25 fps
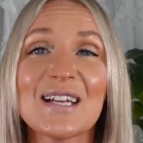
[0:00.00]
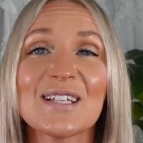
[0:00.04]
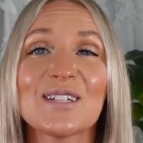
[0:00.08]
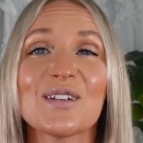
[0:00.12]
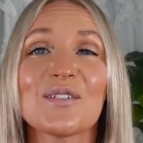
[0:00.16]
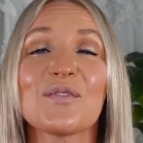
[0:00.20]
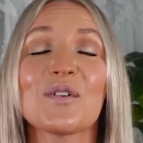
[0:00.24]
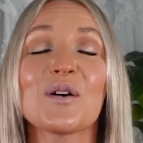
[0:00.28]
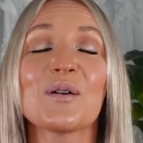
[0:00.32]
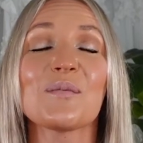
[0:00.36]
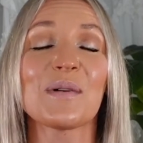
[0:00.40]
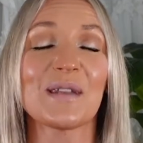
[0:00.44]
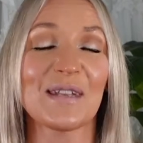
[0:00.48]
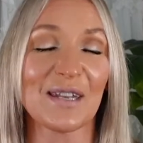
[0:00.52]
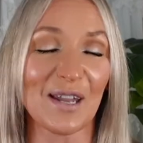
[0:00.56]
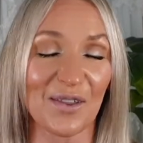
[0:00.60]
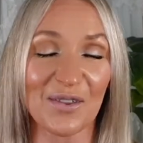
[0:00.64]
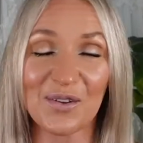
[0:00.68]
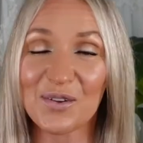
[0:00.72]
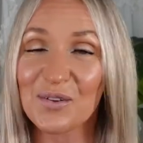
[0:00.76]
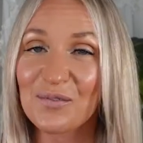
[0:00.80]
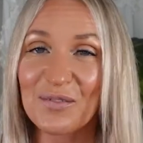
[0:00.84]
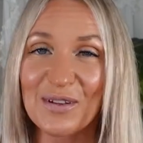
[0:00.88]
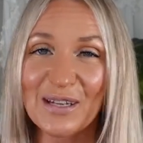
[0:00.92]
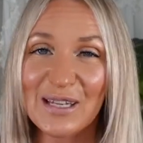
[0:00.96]
to film
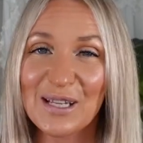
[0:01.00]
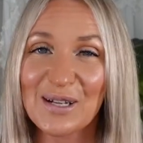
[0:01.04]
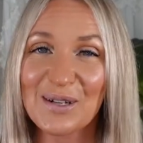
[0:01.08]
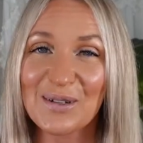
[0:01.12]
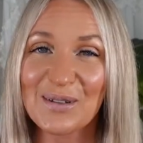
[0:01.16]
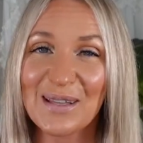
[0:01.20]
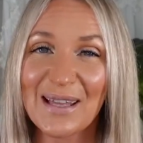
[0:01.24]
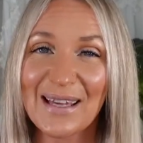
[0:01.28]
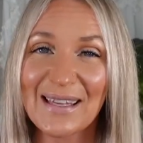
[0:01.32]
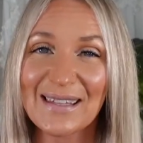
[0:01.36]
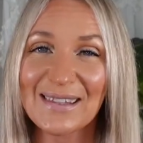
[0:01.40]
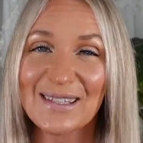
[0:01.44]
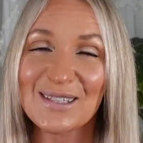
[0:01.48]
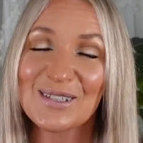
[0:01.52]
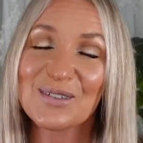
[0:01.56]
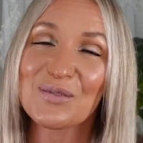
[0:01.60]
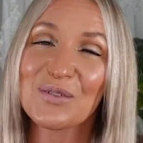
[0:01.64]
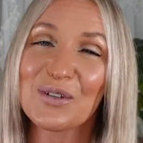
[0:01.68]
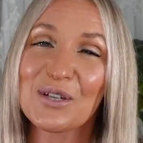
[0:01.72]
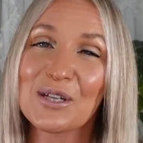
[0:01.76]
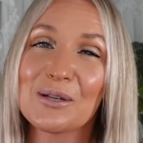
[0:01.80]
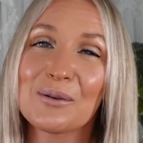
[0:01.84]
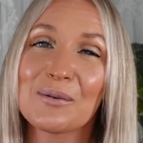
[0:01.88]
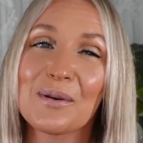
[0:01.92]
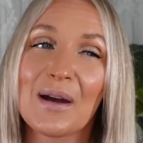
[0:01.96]
another video like this for
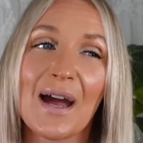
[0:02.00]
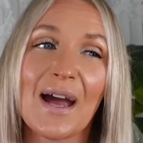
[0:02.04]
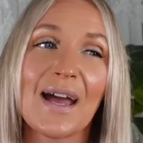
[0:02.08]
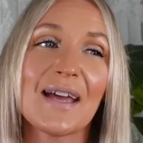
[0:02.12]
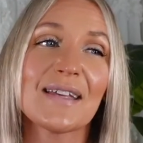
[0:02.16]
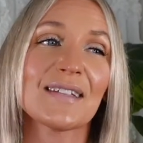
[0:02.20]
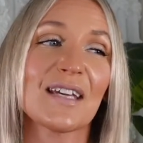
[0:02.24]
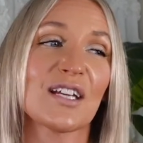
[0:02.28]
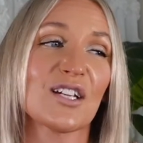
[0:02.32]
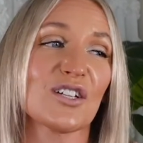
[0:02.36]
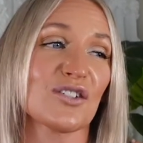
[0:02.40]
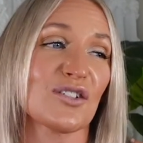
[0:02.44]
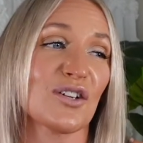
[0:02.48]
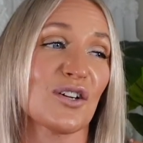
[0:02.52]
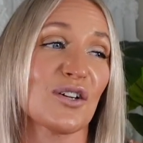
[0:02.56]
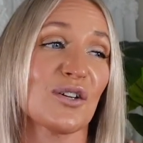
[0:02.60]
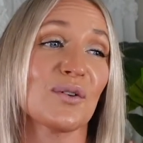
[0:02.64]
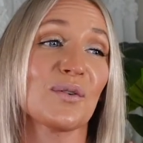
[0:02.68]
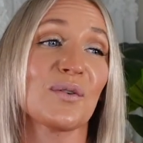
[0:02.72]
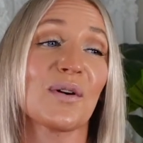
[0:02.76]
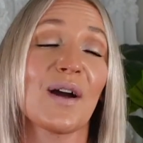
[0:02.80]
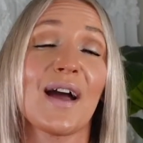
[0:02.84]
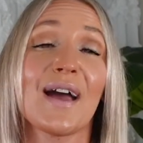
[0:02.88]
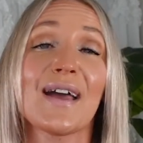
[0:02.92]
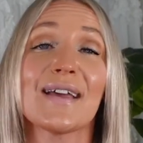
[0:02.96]
you guys and show you
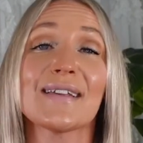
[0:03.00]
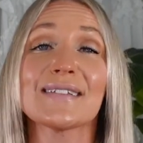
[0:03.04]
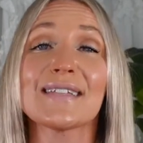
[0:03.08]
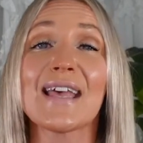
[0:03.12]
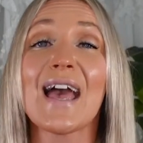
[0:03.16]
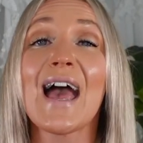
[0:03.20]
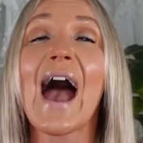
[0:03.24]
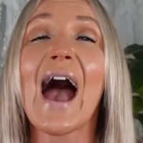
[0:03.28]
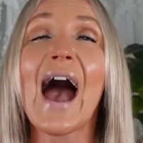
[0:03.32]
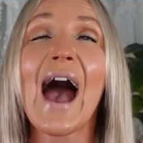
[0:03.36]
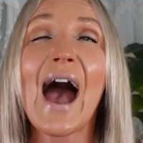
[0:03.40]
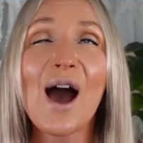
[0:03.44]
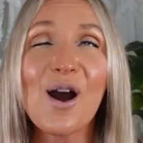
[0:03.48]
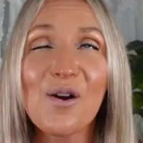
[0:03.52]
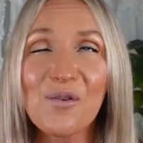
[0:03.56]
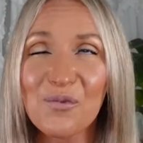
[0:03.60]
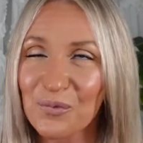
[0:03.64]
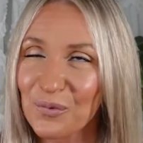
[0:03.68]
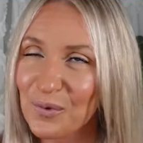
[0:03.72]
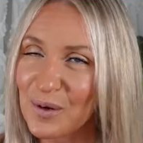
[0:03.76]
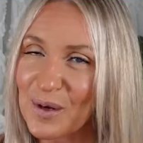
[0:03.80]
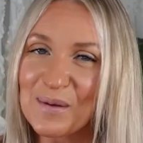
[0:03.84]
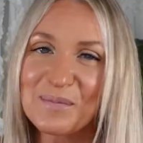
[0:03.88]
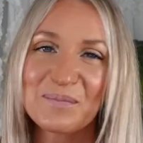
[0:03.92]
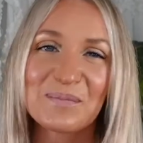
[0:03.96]
guys how
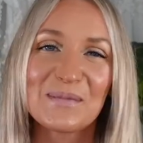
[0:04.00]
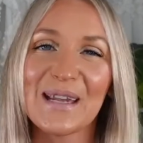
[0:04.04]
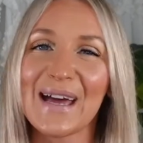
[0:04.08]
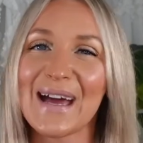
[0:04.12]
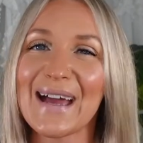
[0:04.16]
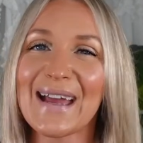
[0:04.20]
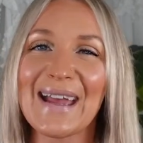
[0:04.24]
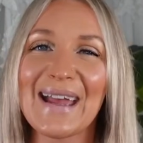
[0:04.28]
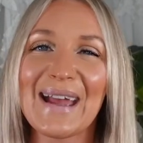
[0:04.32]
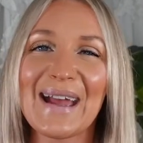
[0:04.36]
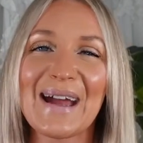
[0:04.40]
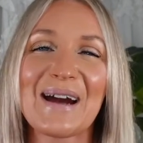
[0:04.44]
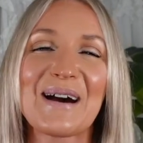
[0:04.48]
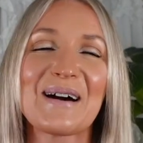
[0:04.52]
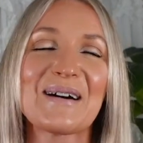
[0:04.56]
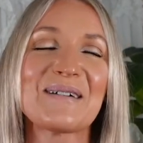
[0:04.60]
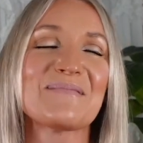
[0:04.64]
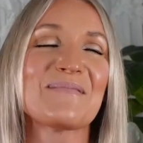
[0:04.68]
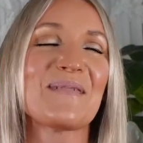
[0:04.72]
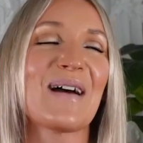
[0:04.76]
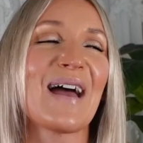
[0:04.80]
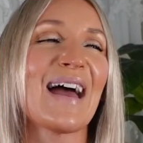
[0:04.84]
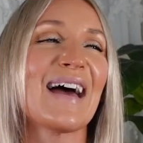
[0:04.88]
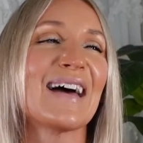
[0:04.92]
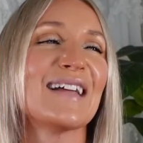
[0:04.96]
ripped I
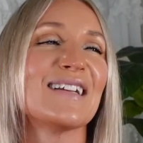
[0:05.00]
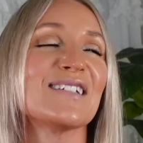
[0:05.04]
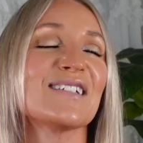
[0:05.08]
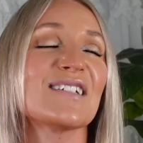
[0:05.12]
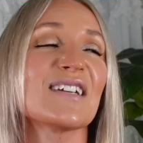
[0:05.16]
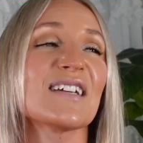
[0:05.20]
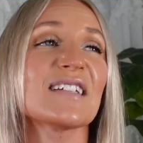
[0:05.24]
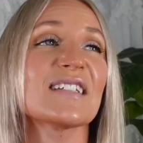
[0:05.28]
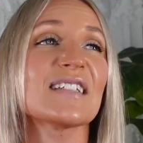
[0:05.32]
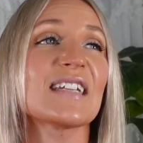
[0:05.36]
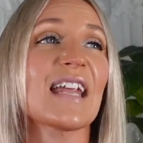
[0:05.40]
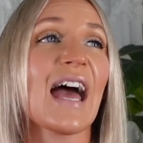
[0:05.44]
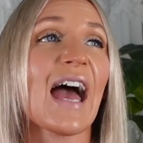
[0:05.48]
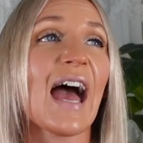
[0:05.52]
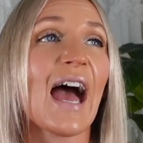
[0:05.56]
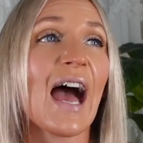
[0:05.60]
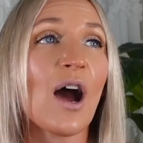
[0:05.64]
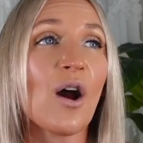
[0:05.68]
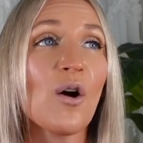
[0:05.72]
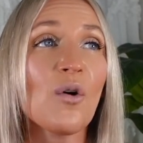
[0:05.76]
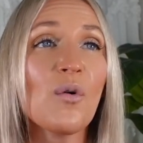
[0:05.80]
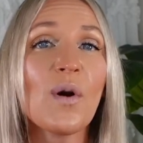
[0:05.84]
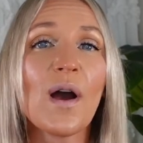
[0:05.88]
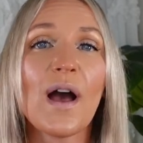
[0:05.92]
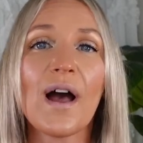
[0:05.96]
am and just
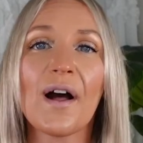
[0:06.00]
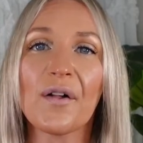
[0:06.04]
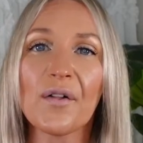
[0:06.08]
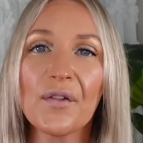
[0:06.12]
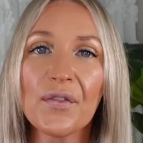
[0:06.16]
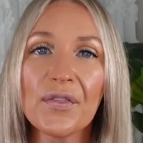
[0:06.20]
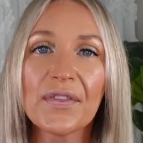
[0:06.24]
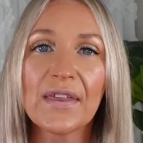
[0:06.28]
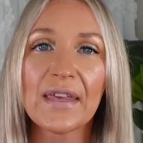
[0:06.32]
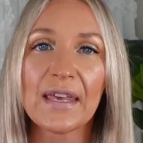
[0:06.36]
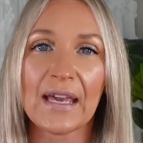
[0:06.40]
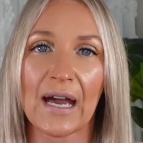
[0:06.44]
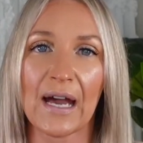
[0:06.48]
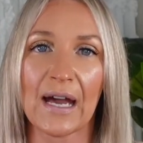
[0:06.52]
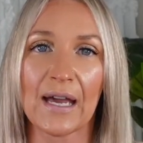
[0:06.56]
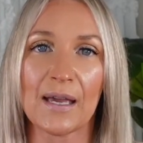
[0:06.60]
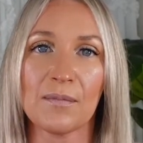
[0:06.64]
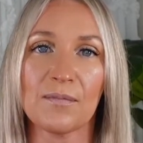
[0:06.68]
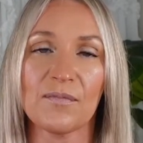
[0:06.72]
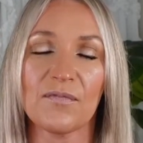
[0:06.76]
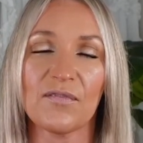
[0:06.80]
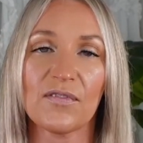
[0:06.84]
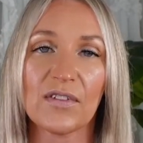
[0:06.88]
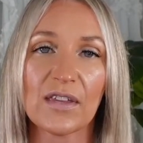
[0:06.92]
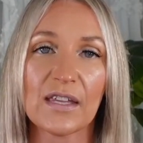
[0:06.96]
how healthy I
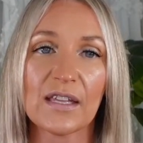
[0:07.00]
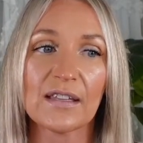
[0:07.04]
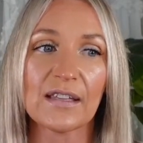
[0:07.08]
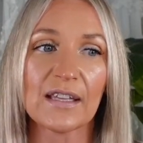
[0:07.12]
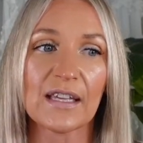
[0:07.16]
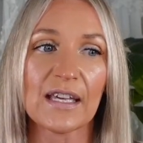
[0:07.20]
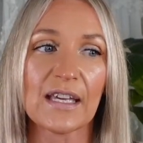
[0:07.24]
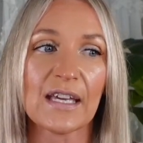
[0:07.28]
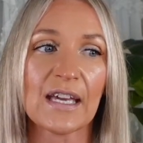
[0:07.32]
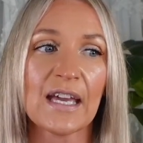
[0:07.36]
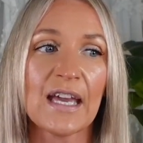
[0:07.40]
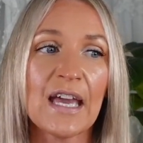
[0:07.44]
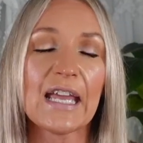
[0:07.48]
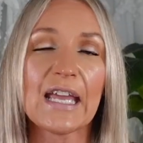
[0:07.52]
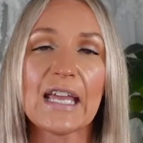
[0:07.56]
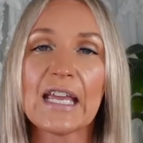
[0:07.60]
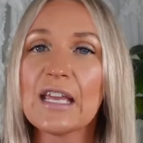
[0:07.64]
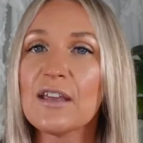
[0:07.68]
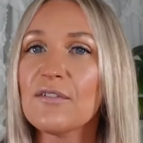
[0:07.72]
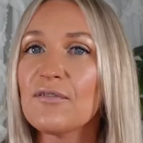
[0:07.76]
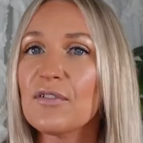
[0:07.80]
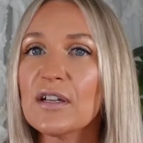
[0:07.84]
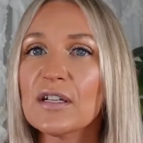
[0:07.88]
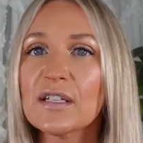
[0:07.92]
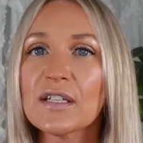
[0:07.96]
am feeling.
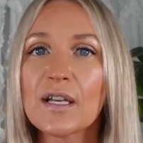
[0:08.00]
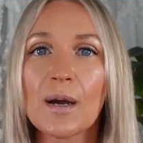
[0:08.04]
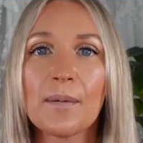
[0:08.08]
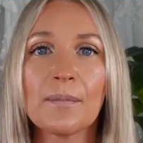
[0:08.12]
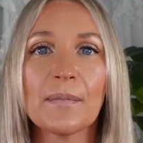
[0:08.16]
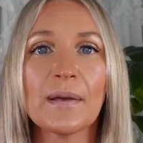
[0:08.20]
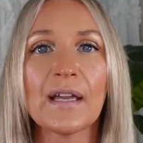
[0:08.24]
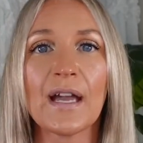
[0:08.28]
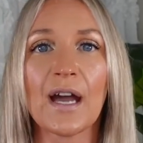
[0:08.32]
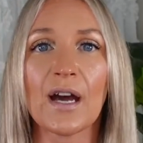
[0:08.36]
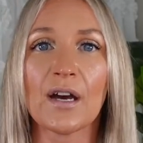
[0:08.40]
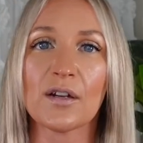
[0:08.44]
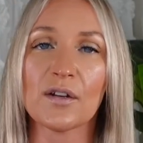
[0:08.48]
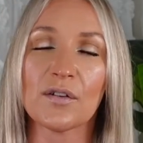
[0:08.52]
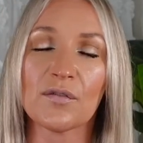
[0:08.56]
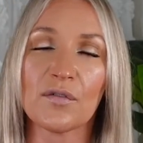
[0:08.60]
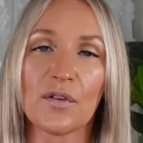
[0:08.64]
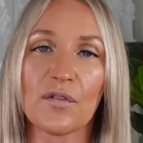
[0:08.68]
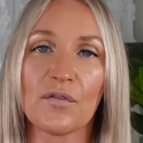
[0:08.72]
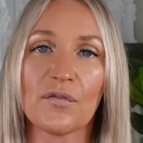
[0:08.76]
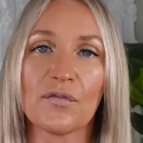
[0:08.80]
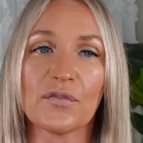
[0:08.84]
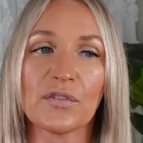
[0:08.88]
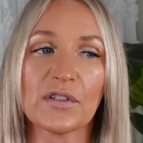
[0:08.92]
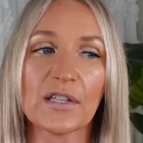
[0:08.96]
Even coming out of a
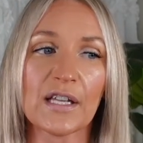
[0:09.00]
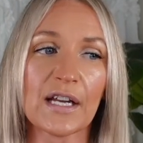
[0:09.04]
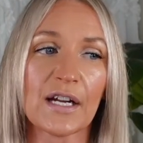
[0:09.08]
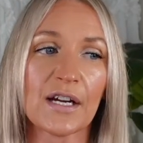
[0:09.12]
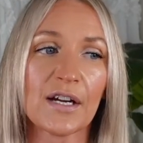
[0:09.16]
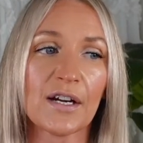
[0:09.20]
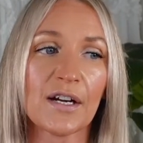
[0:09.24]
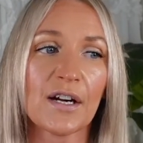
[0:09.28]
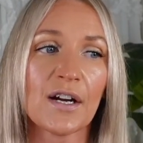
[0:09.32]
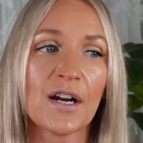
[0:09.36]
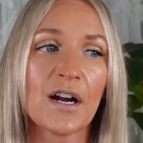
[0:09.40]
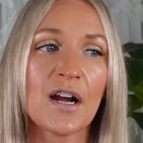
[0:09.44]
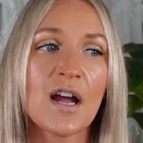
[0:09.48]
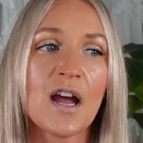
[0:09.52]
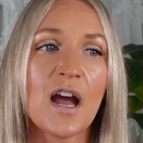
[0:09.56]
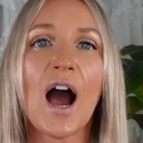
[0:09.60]
flare,